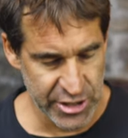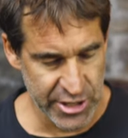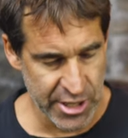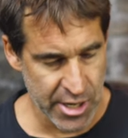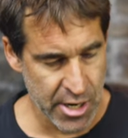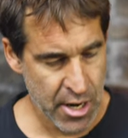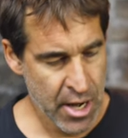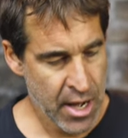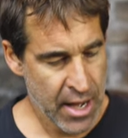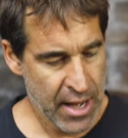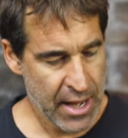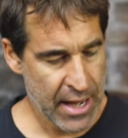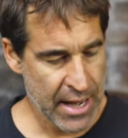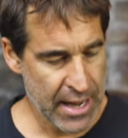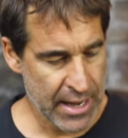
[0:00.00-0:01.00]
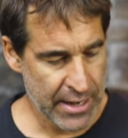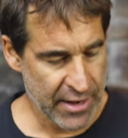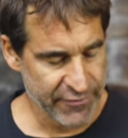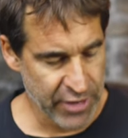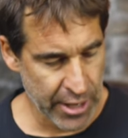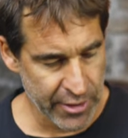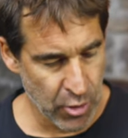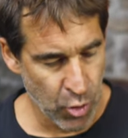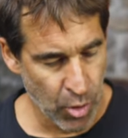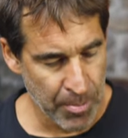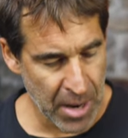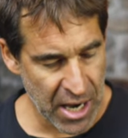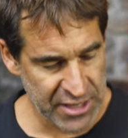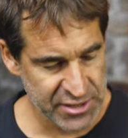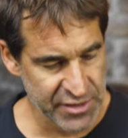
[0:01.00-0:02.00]
year. And I've got a whole
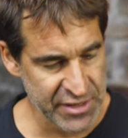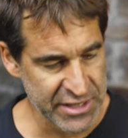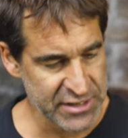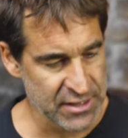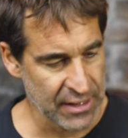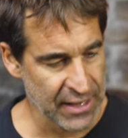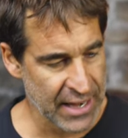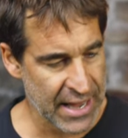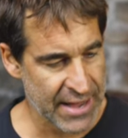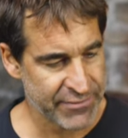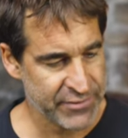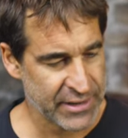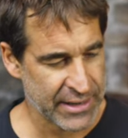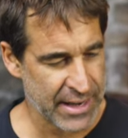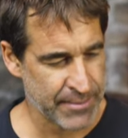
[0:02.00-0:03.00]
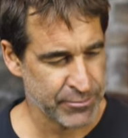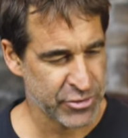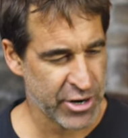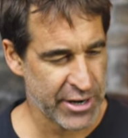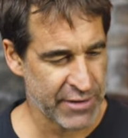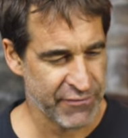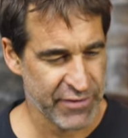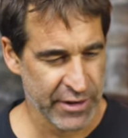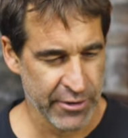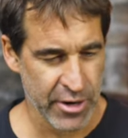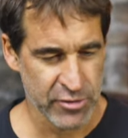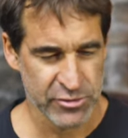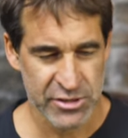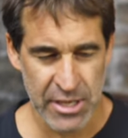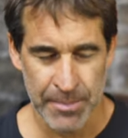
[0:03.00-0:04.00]
box of these left, and I'm trying to figure
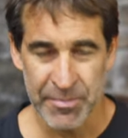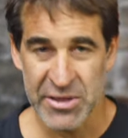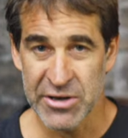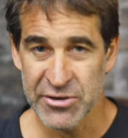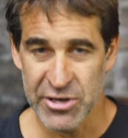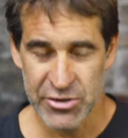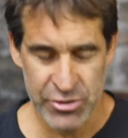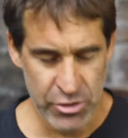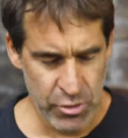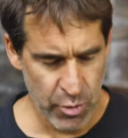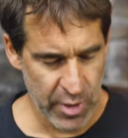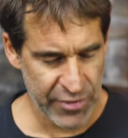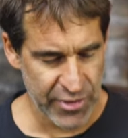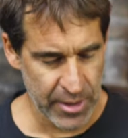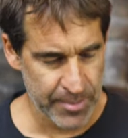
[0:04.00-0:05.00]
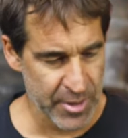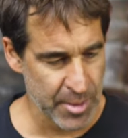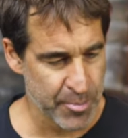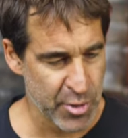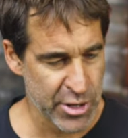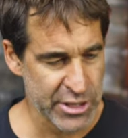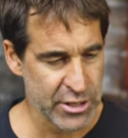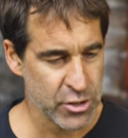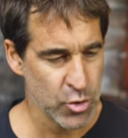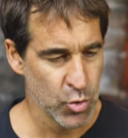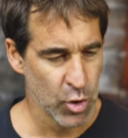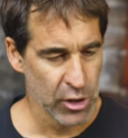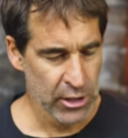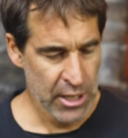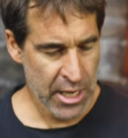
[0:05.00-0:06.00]
out something to do with them. They're pretty
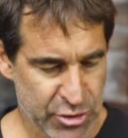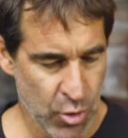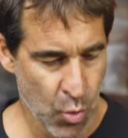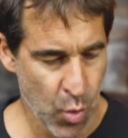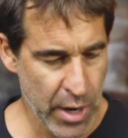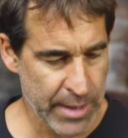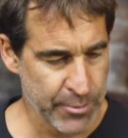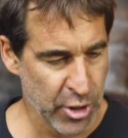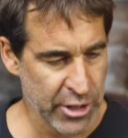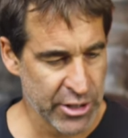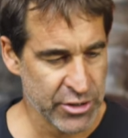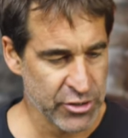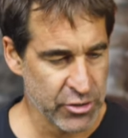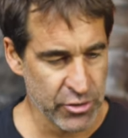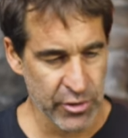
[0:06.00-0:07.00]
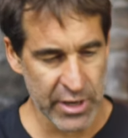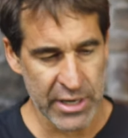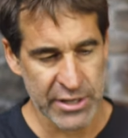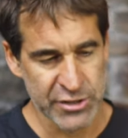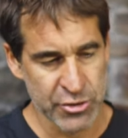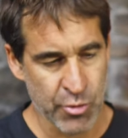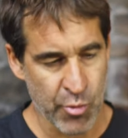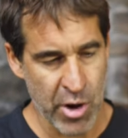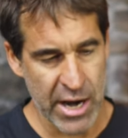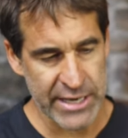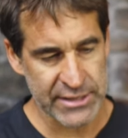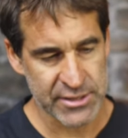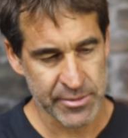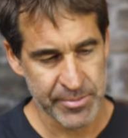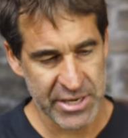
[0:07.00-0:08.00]
cool. So what I'm gonna do is
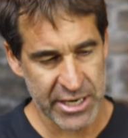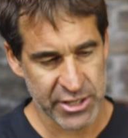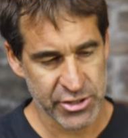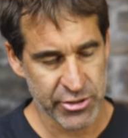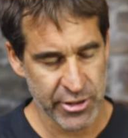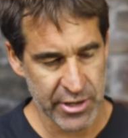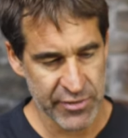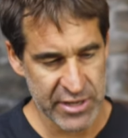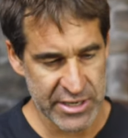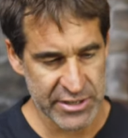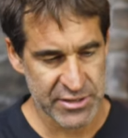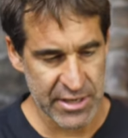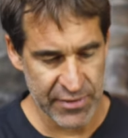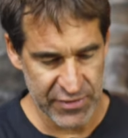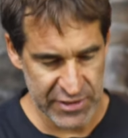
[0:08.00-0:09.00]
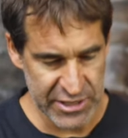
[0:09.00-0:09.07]
grind some texture into these, and